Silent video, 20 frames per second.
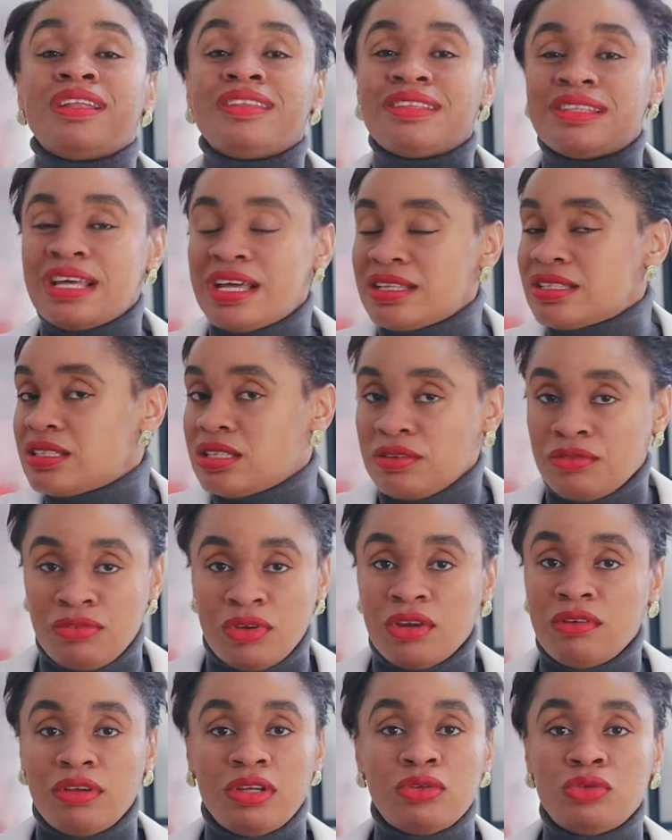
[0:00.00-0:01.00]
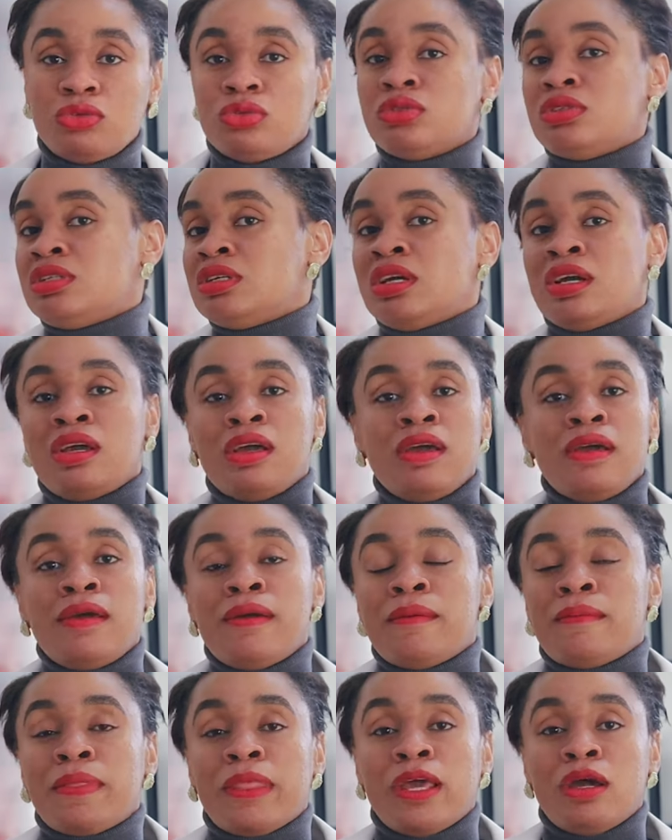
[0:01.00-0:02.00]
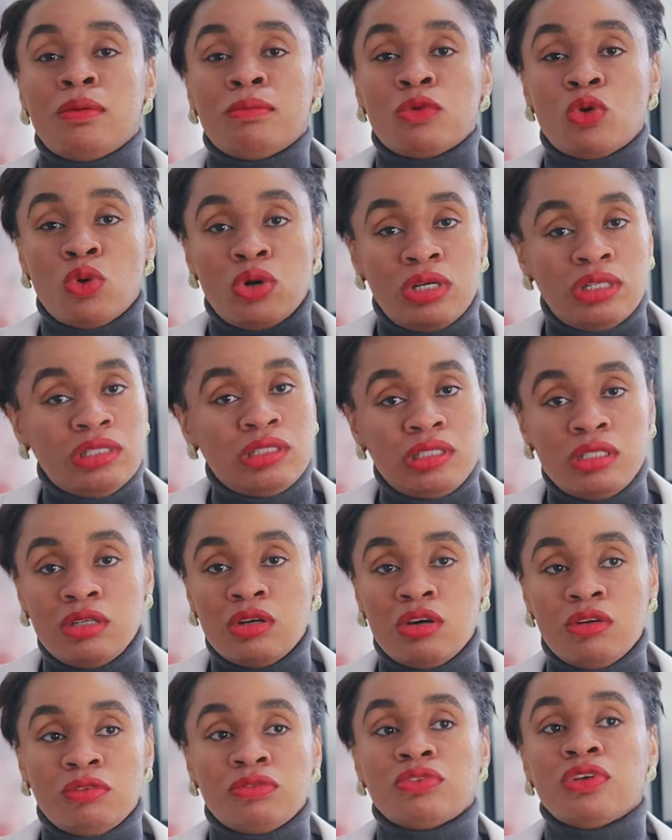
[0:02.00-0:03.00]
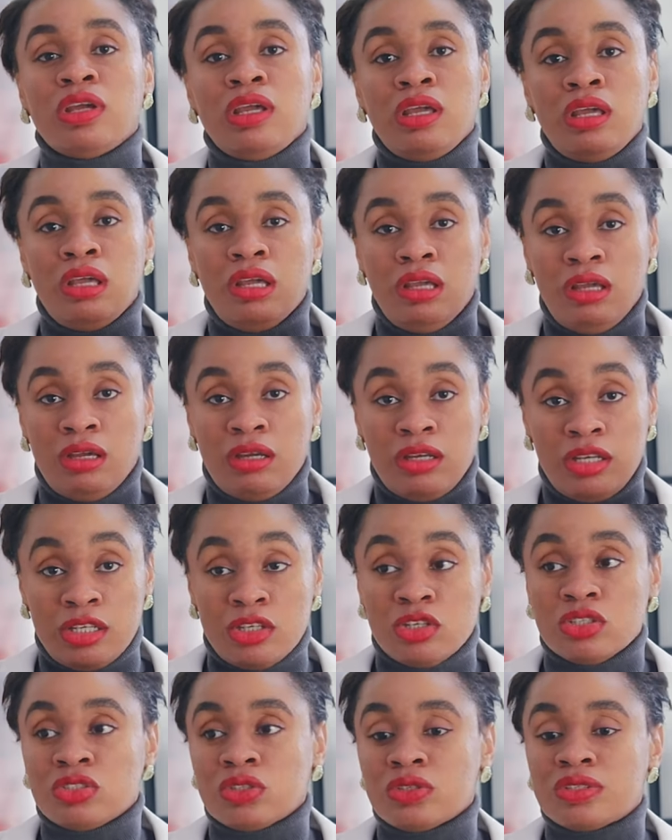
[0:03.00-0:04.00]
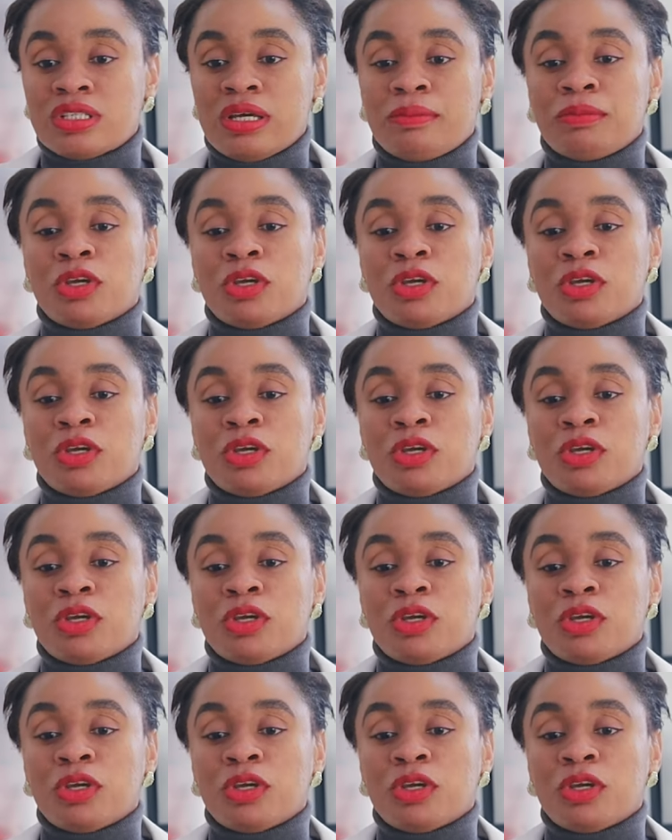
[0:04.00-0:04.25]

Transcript: That's a very good quality of a consultant,